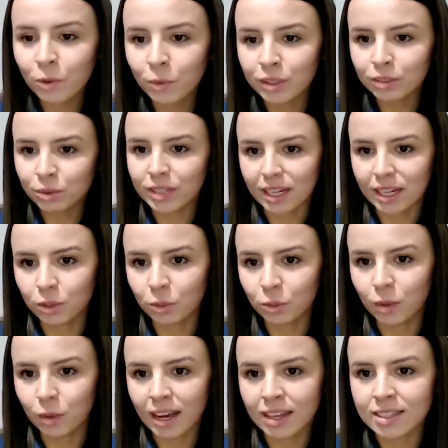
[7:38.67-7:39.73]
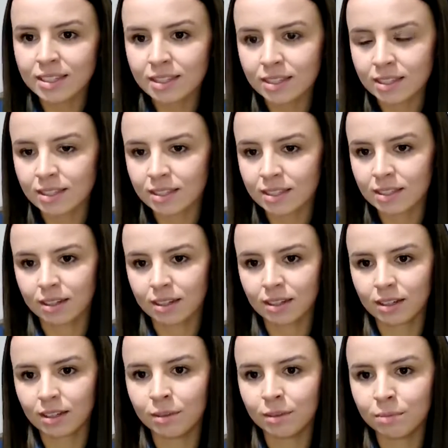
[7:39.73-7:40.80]
we do that? Why is this
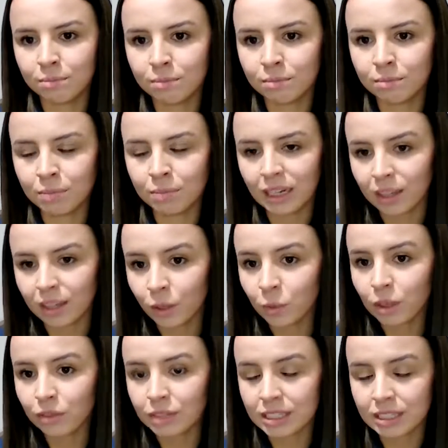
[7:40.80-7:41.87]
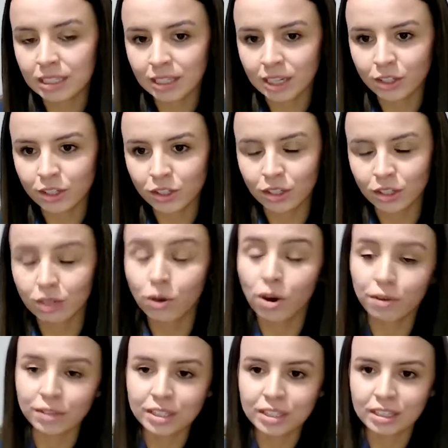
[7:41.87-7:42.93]
bilingual facilitation,
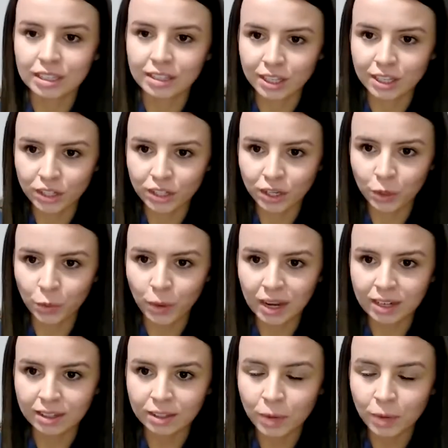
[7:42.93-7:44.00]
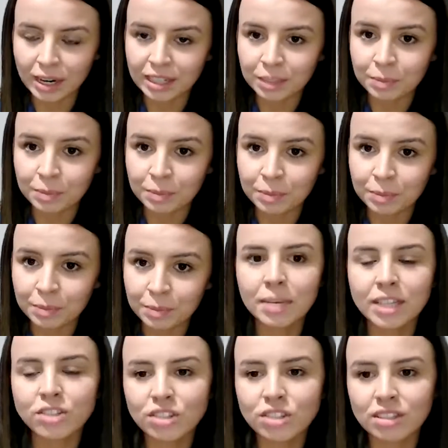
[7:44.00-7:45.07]
co-facilitation, and why it means? I
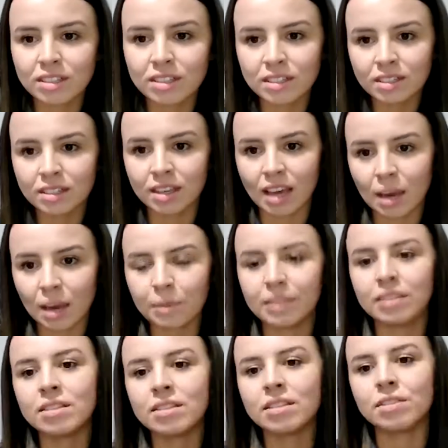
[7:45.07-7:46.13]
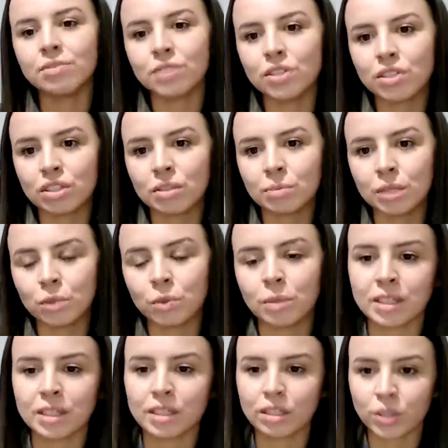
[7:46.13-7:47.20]
mentioned this gap and this division between
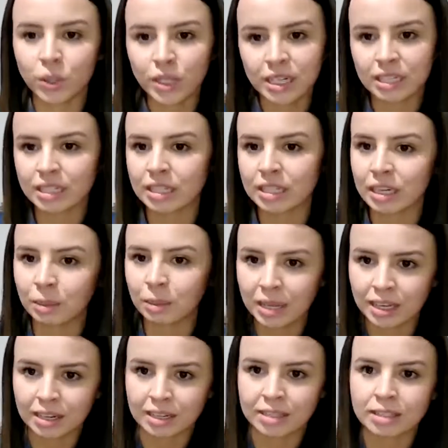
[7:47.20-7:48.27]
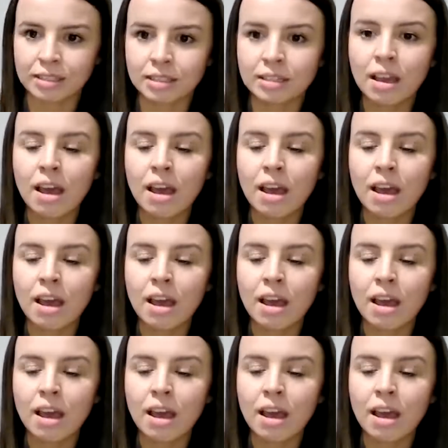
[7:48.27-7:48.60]
Macedonians and Albanians,